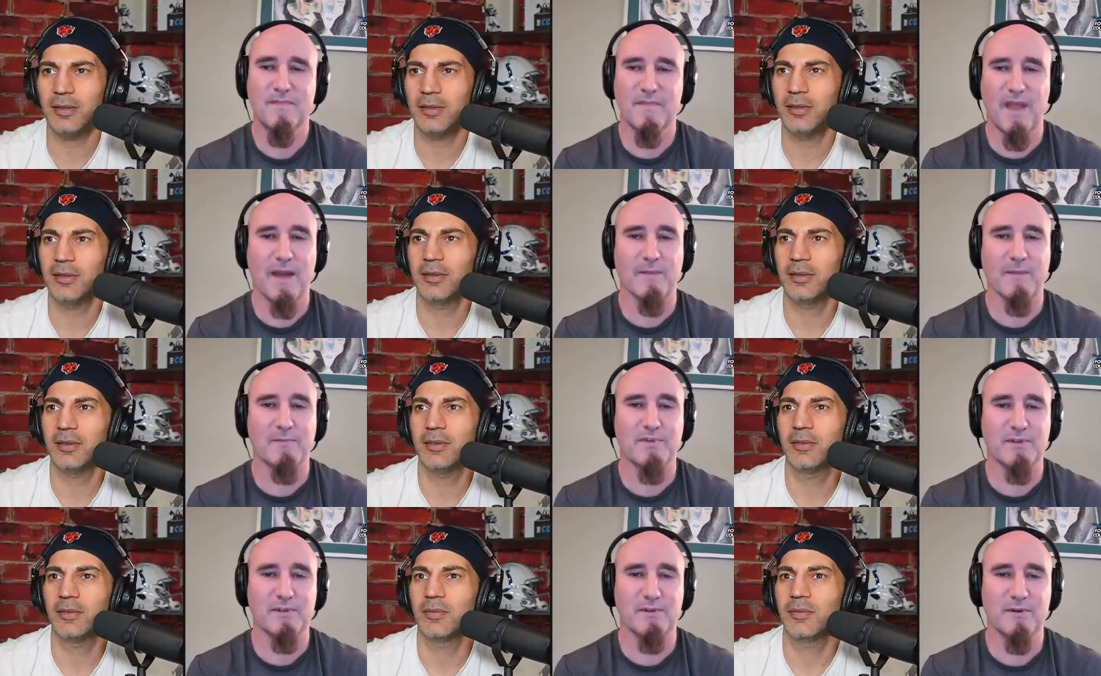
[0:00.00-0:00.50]

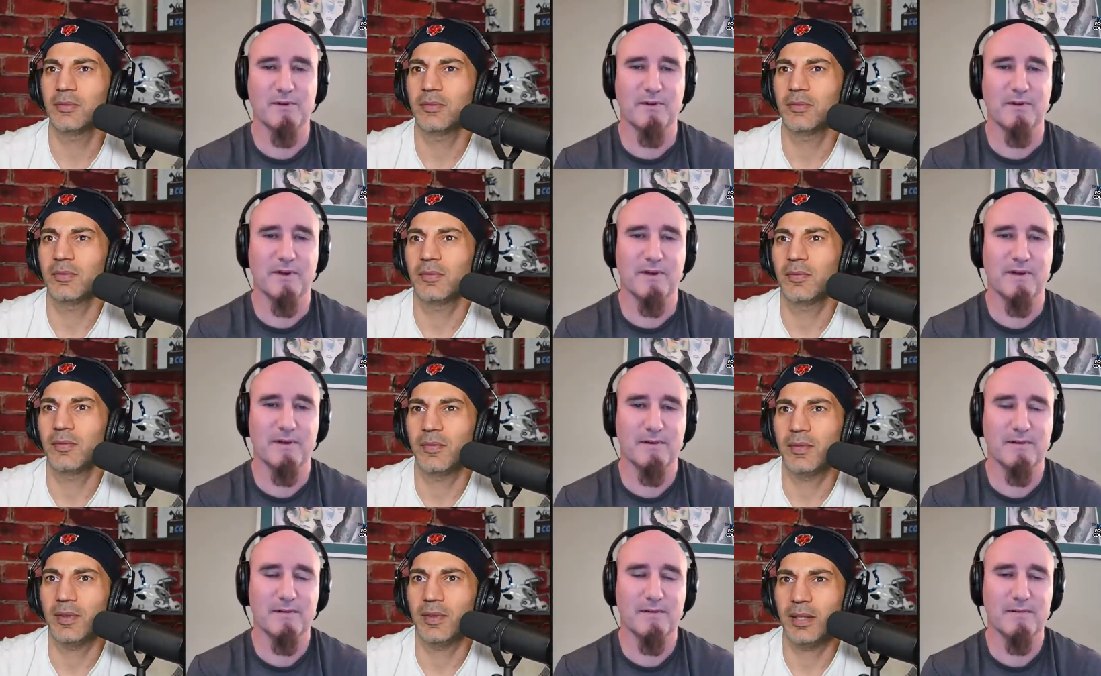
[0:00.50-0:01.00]

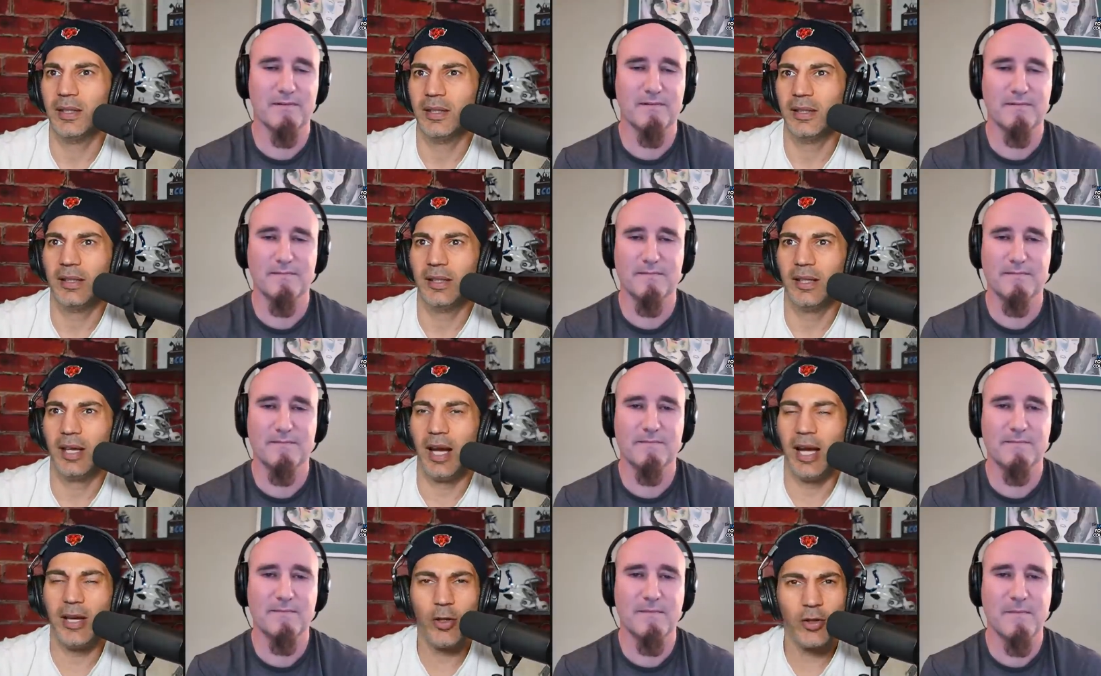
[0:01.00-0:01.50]
Speaker 1: Absolutely.
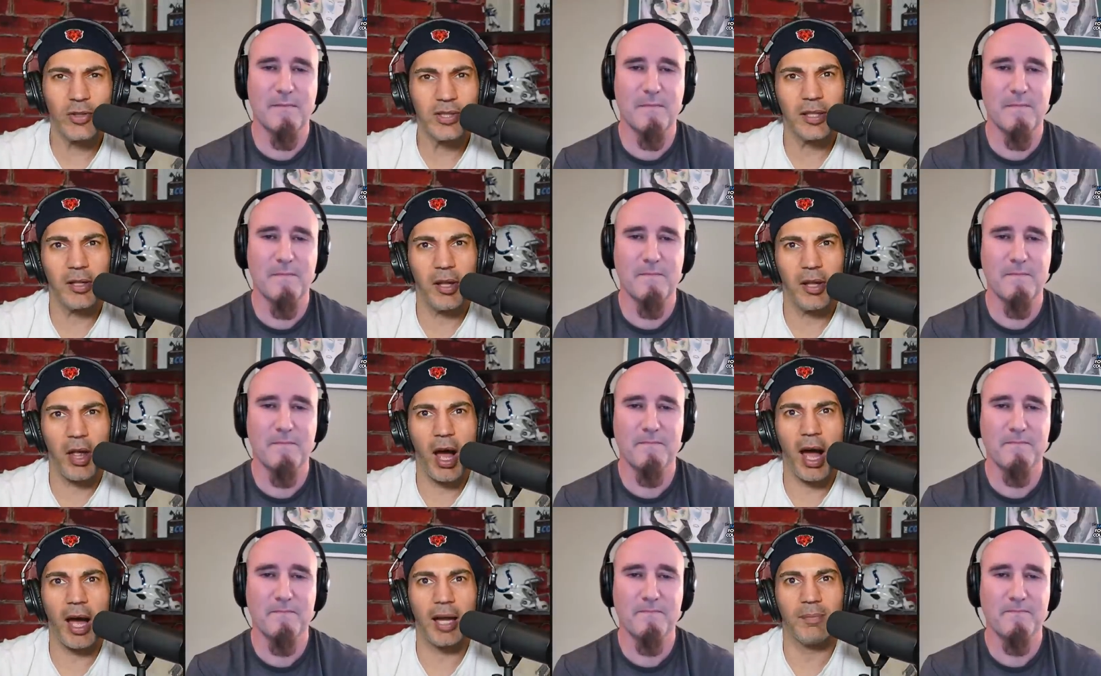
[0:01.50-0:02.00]
I know it's a
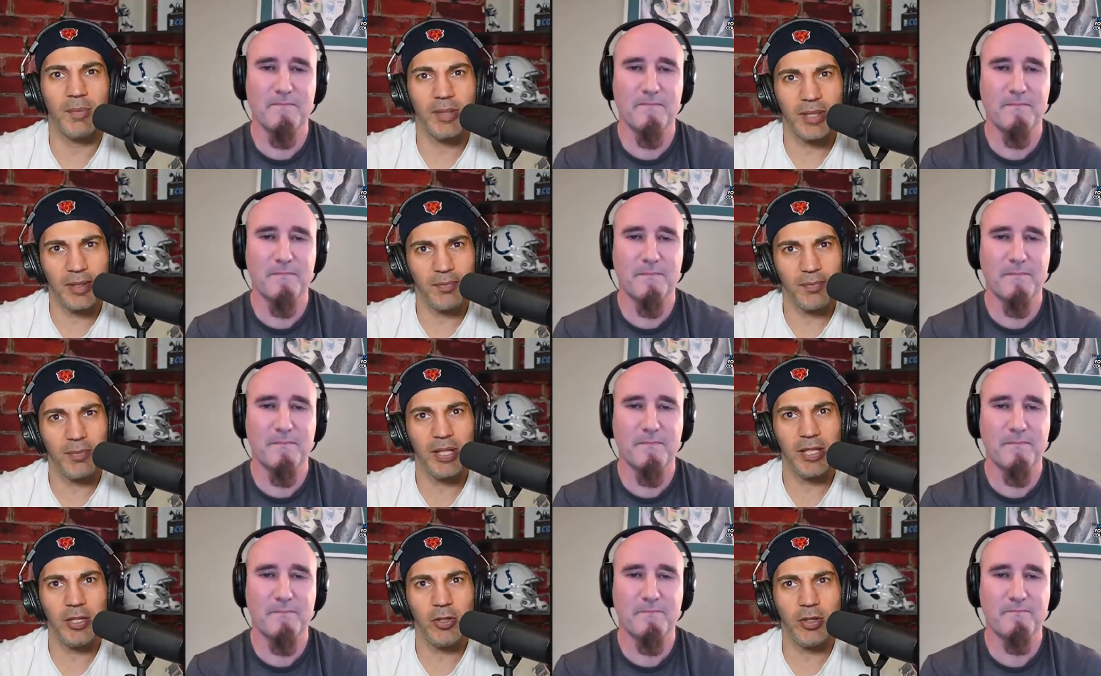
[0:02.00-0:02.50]
lot,
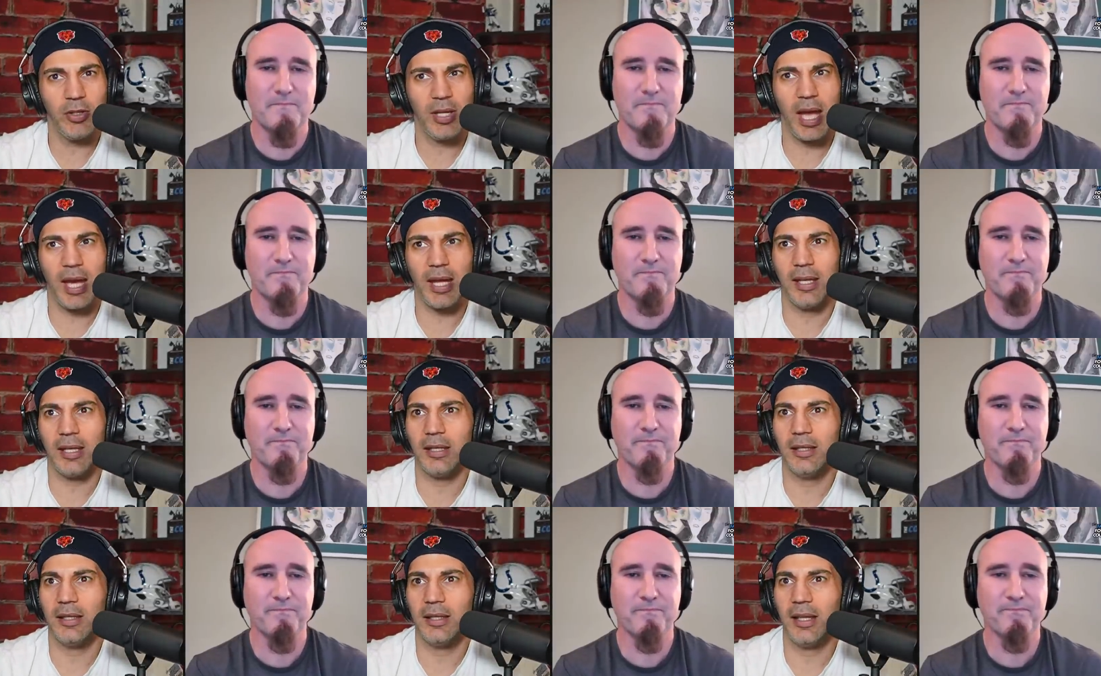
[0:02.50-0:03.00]
but but you
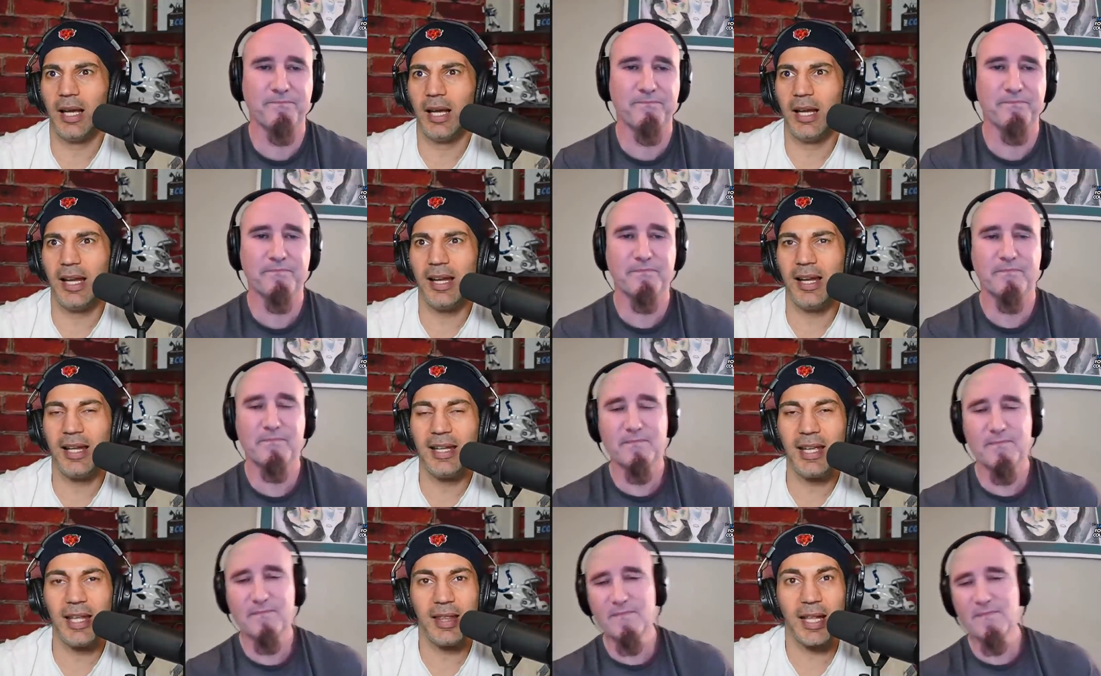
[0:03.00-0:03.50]
get it.
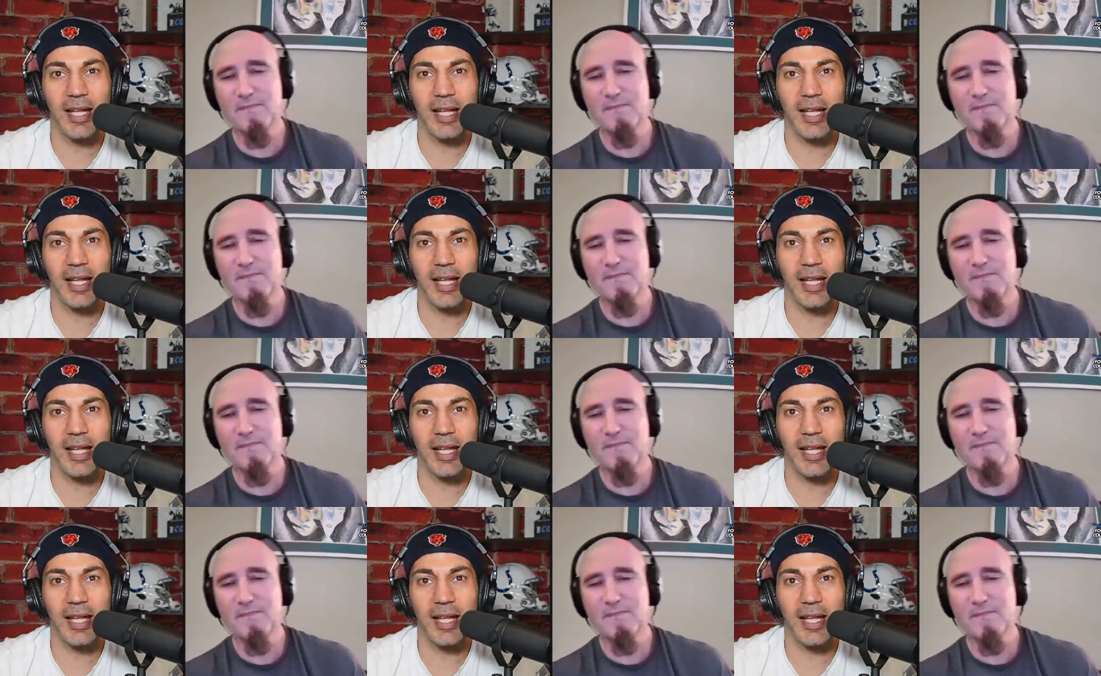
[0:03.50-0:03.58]
And again,